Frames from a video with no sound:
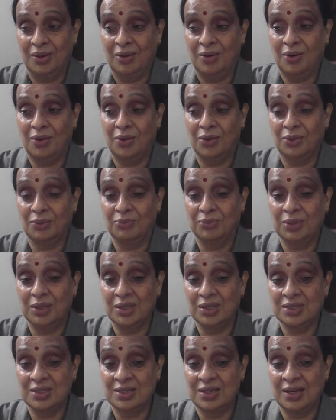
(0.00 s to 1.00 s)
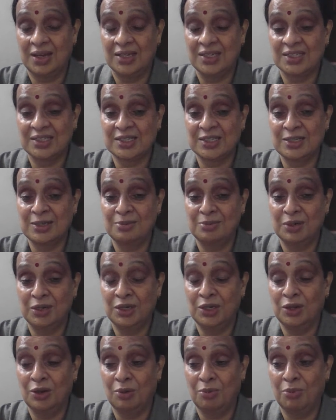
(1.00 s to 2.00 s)
or the ice cream
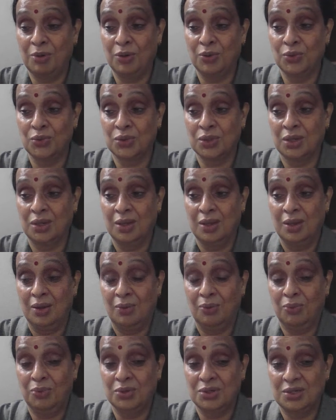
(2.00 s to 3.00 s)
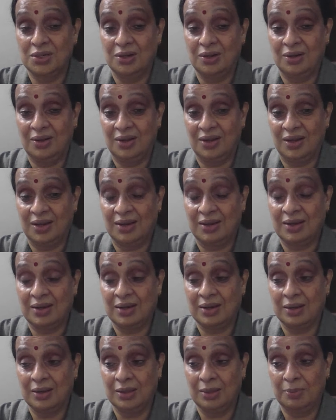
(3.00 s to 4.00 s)
in your mouth would
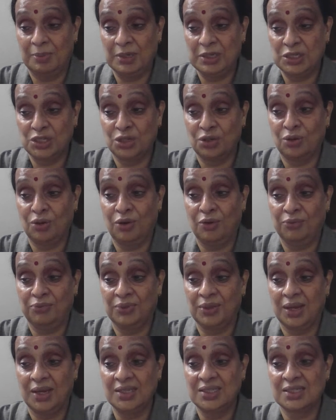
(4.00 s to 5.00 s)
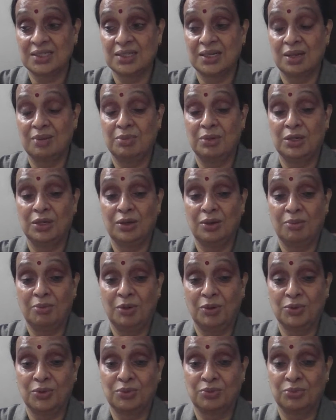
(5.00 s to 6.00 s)
the picture of the ice cream in your
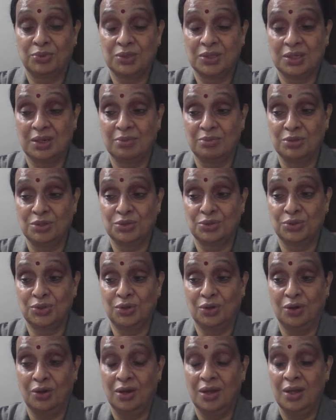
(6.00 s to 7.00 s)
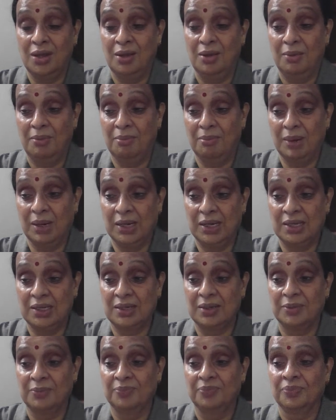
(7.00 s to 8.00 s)
mouth would come to your
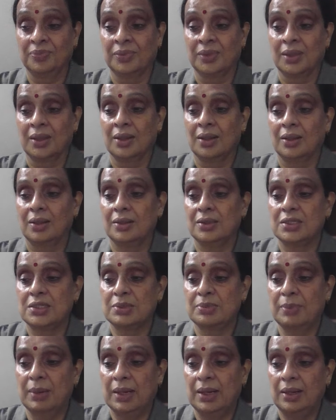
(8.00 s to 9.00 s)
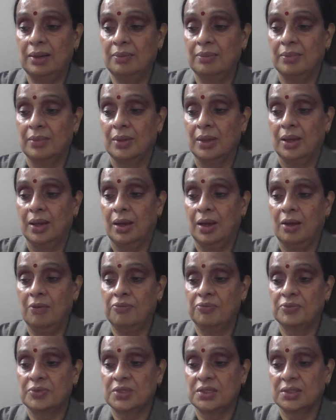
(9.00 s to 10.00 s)
mind. Smell.
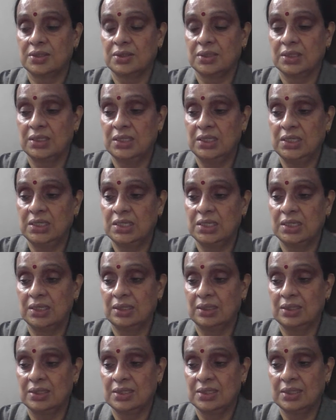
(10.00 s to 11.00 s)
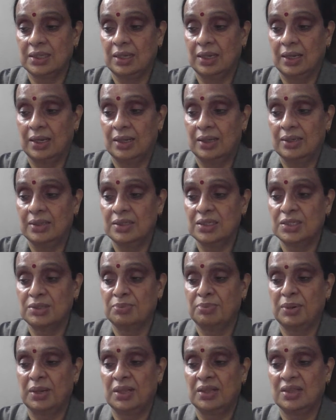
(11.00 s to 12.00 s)
After eating the salad, his
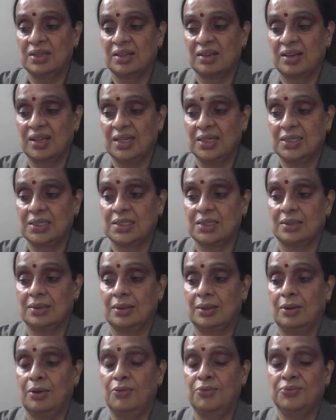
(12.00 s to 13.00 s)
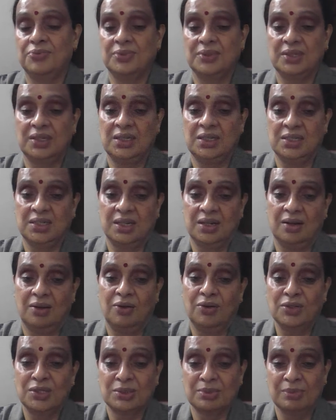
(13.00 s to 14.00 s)
breath reeked of onion
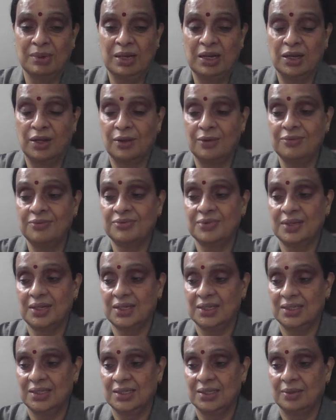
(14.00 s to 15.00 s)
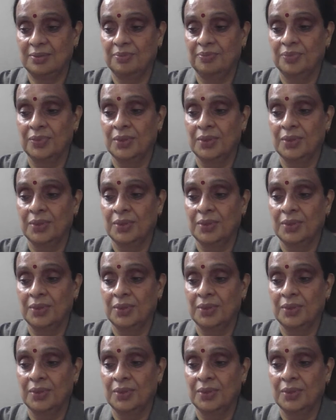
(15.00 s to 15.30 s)
or smelled of onion.